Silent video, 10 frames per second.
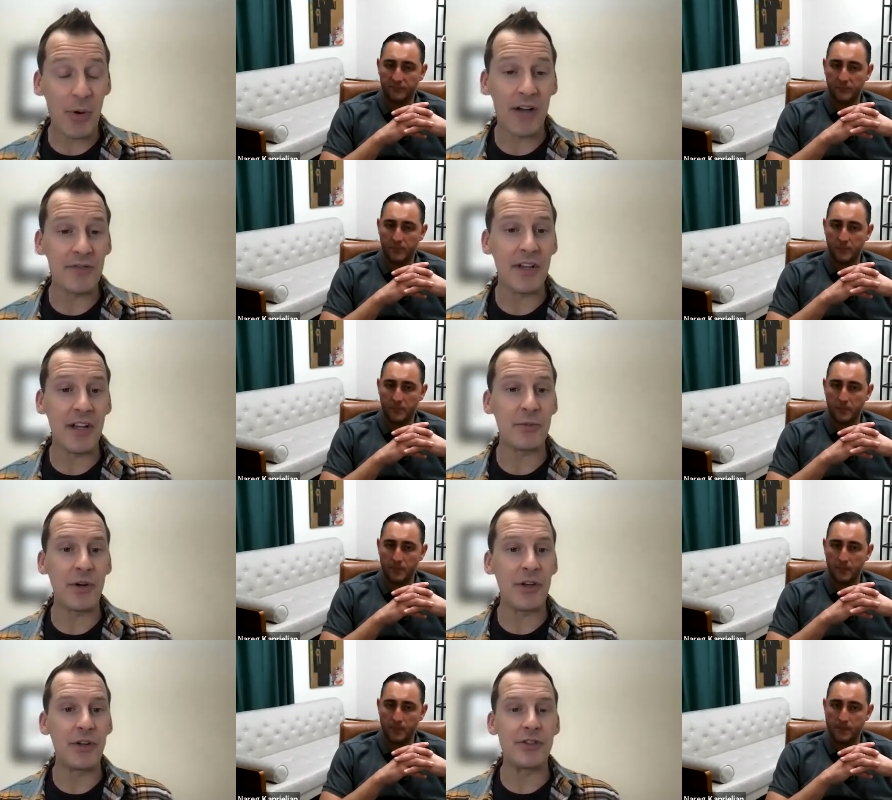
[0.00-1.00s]
Speaker 1: process where
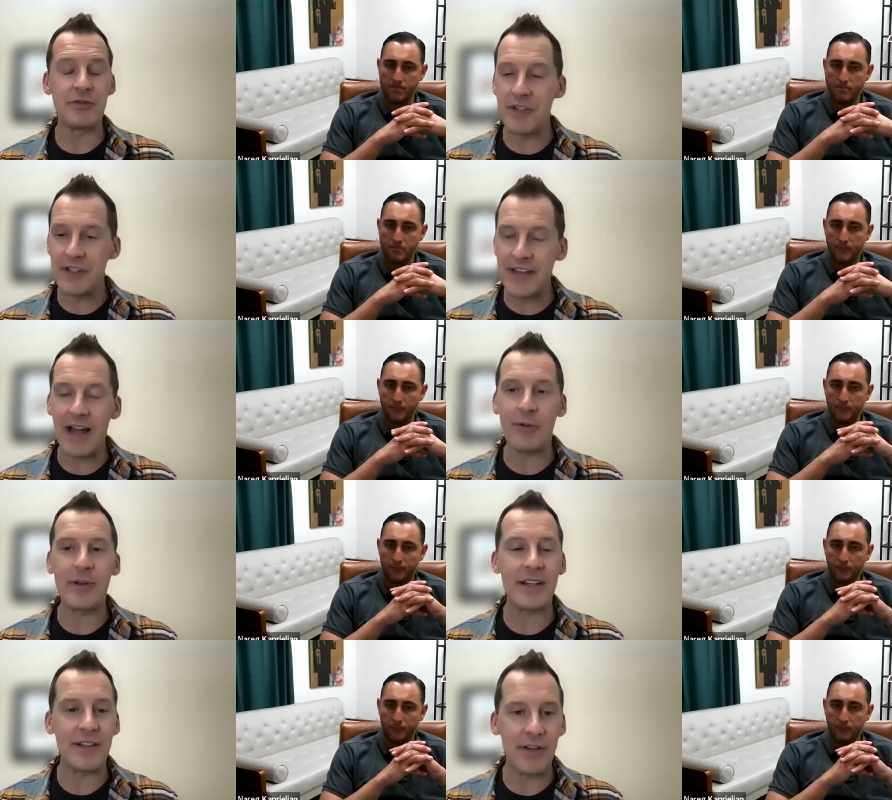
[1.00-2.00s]
you just sit down,
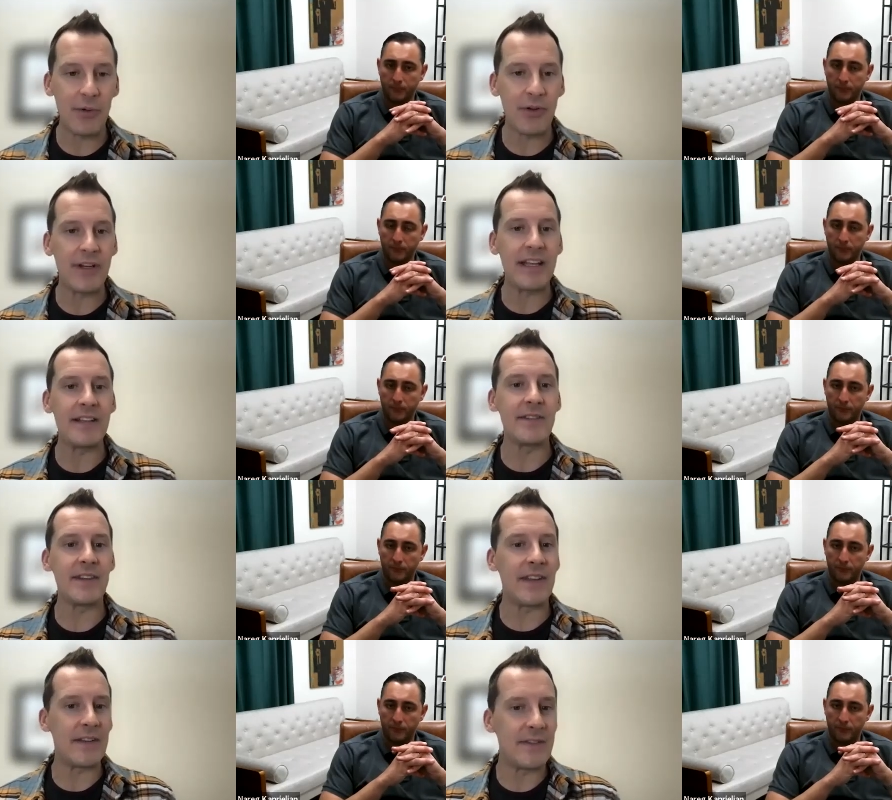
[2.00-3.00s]
get to know their needs,
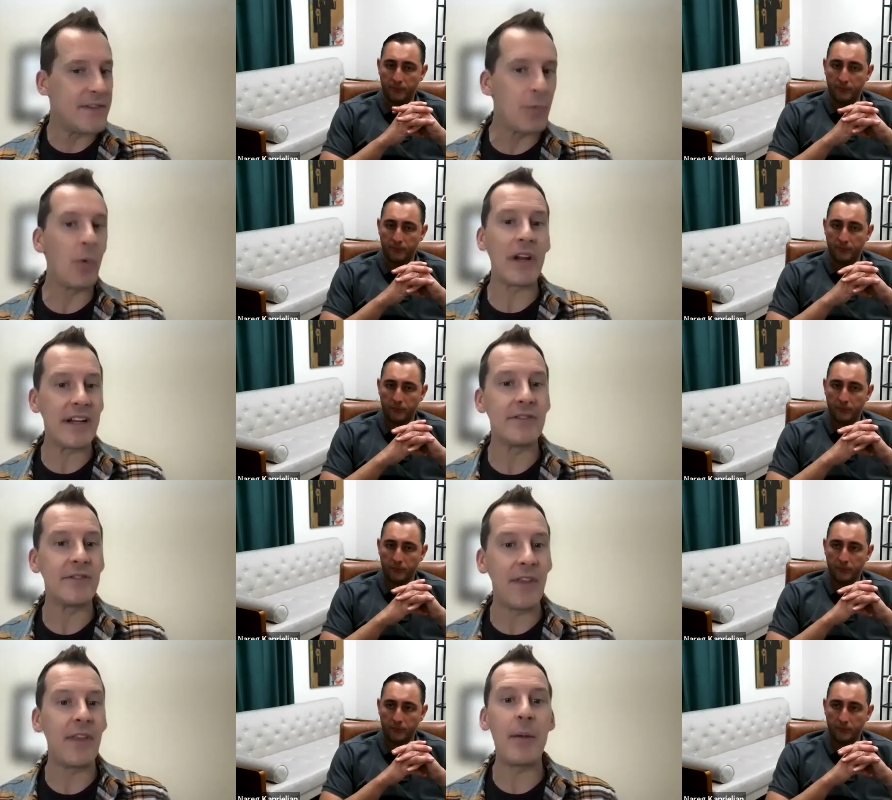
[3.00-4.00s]
and then see what it is
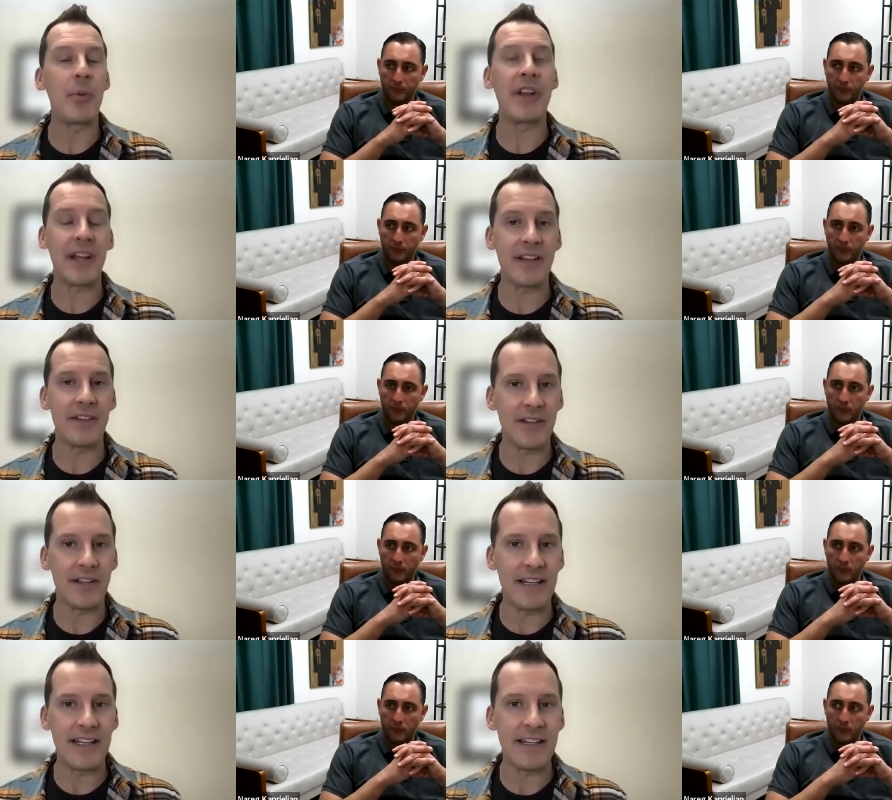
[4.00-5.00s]
that they particularly
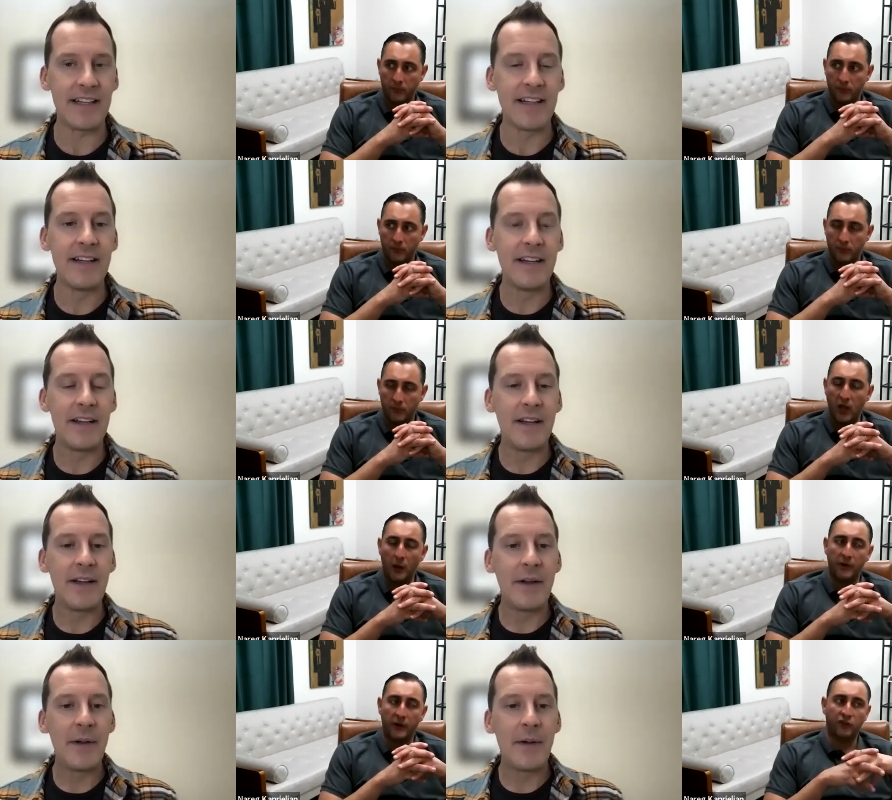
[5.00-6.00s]
need?
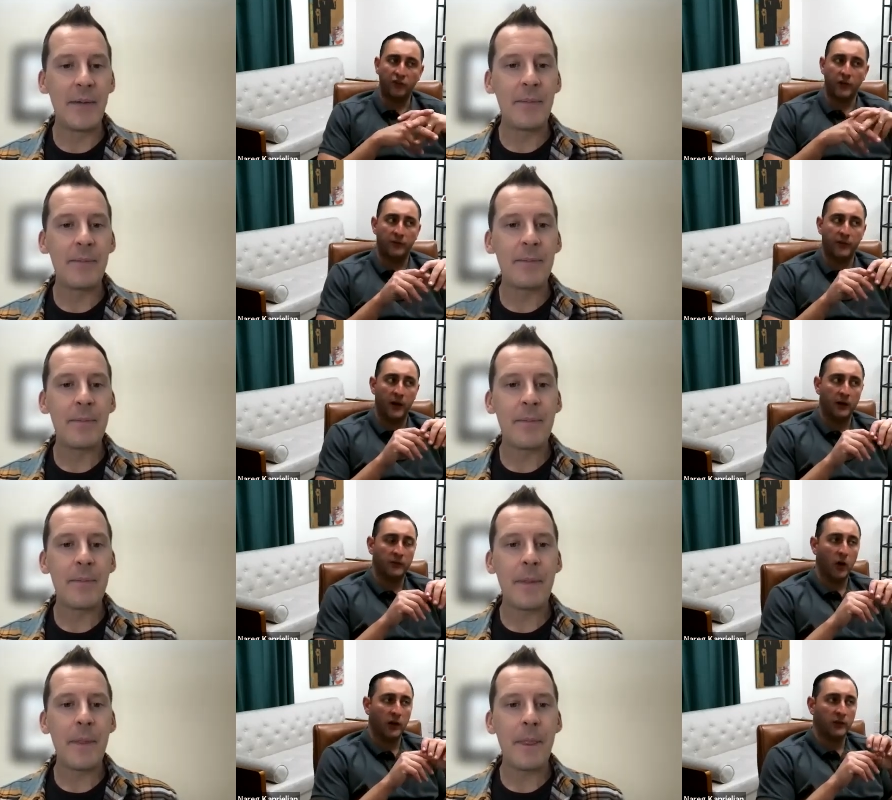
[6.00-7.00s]
Speaker 2: Combination of
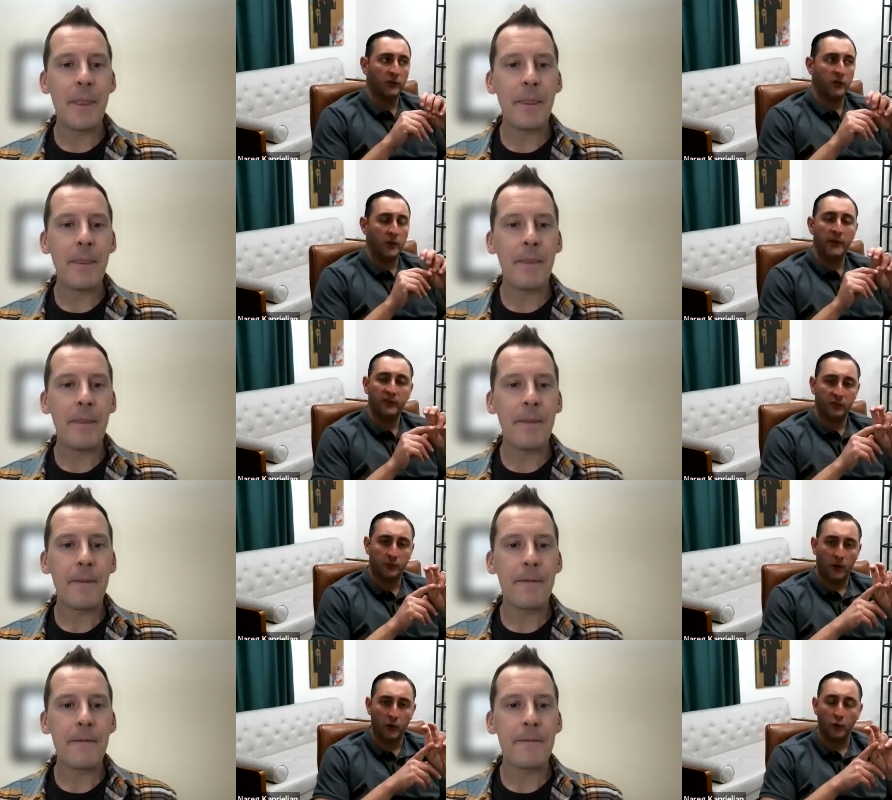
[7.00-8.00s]
uh, talking to the
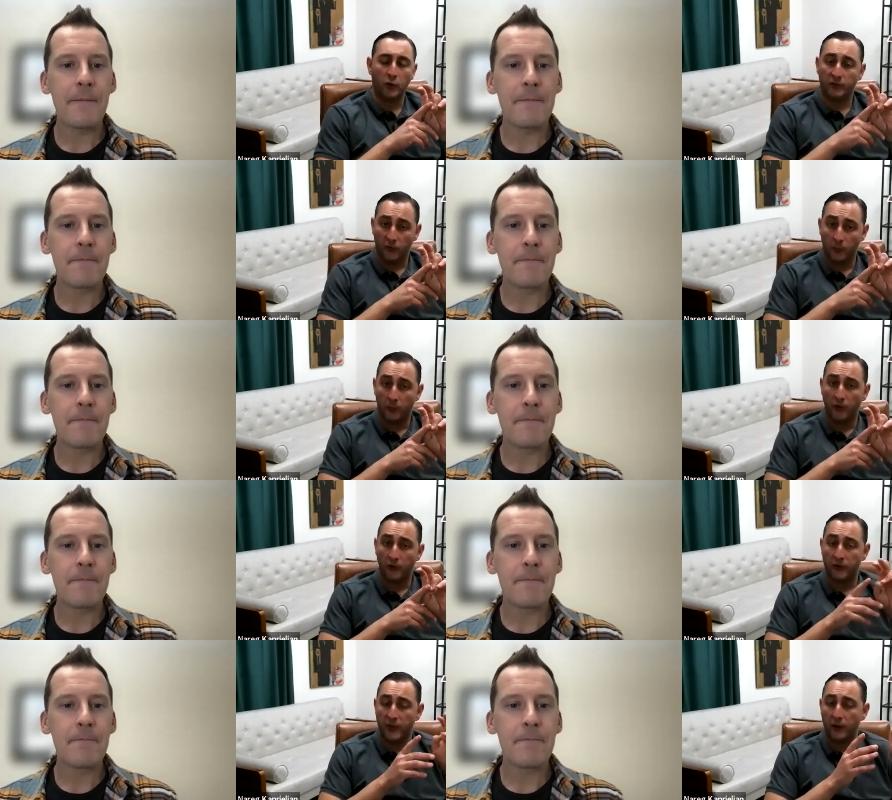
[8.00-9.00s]
business partner or referral
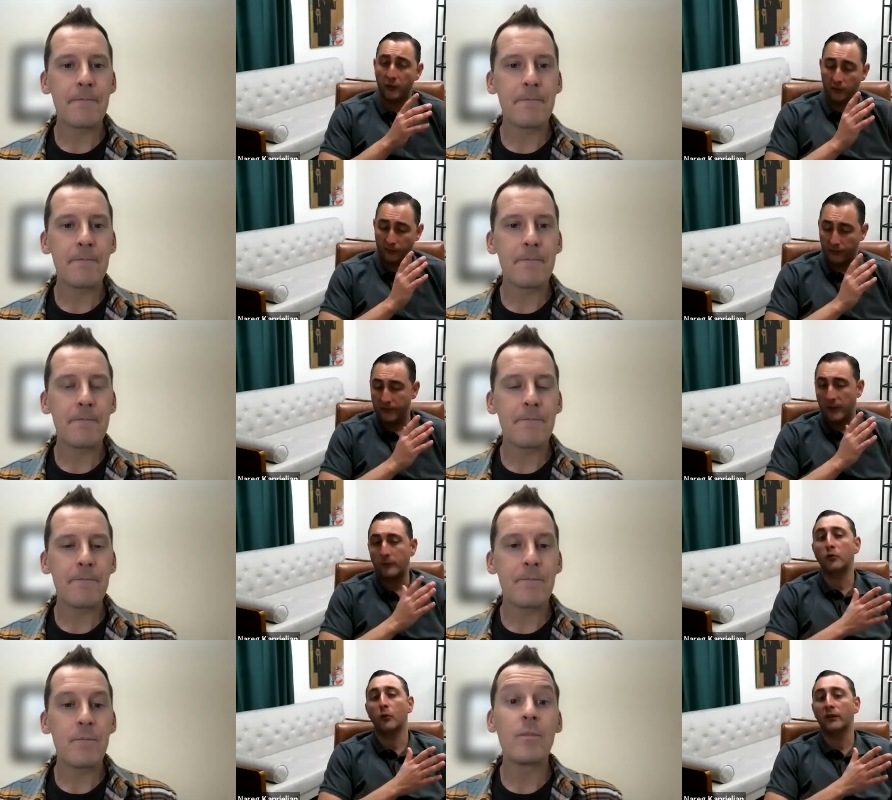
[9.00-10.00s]
partner that referred
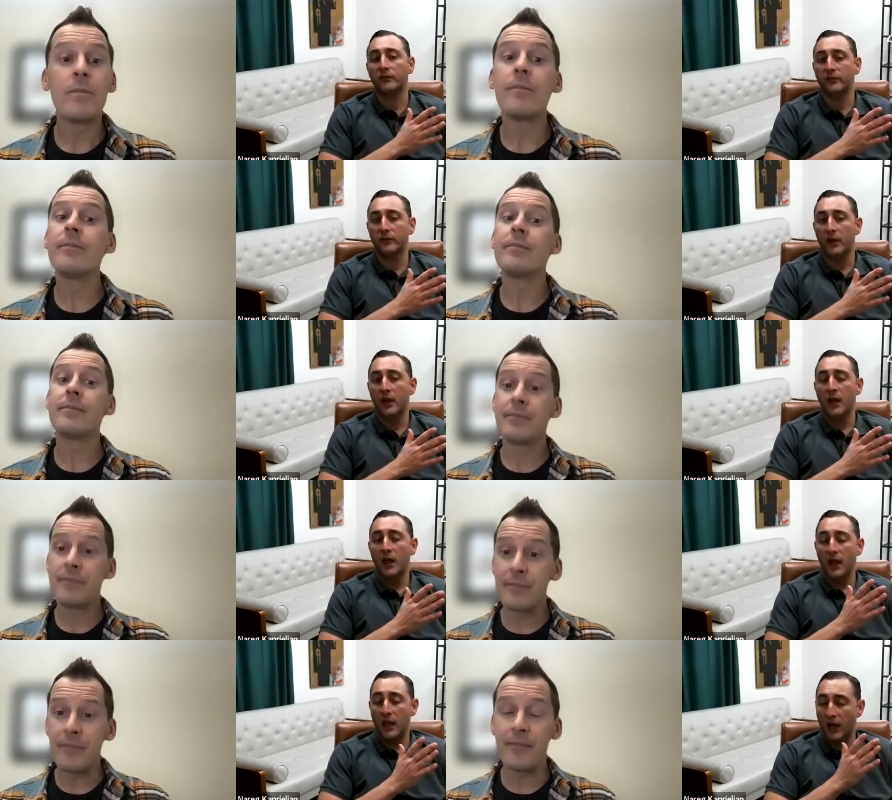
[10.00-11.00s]
them to us,
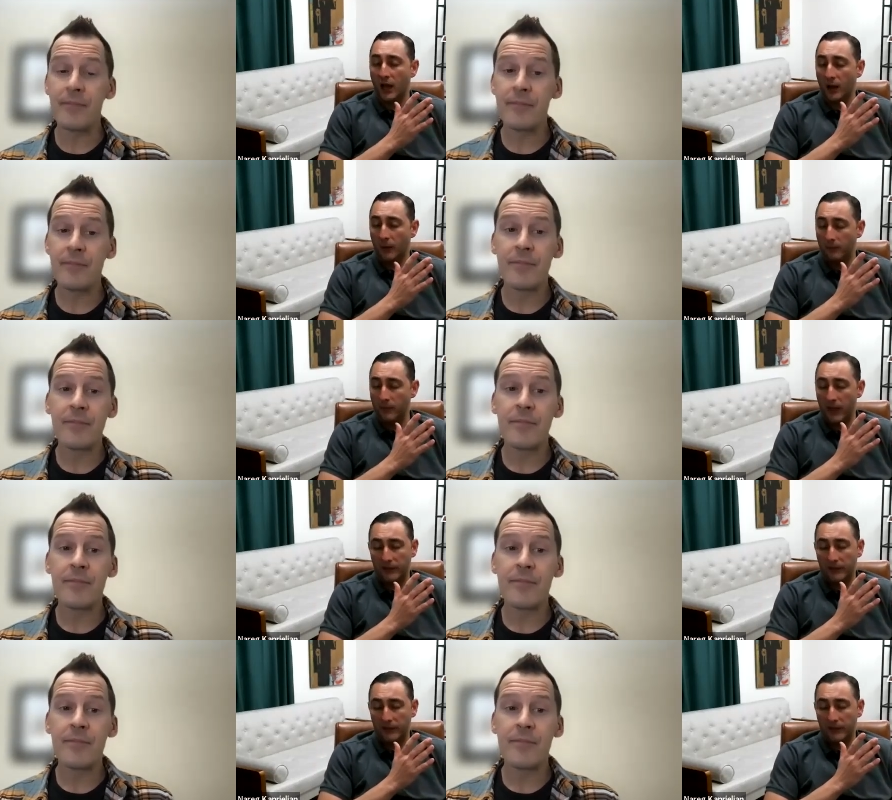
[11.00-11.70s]
hmm. um,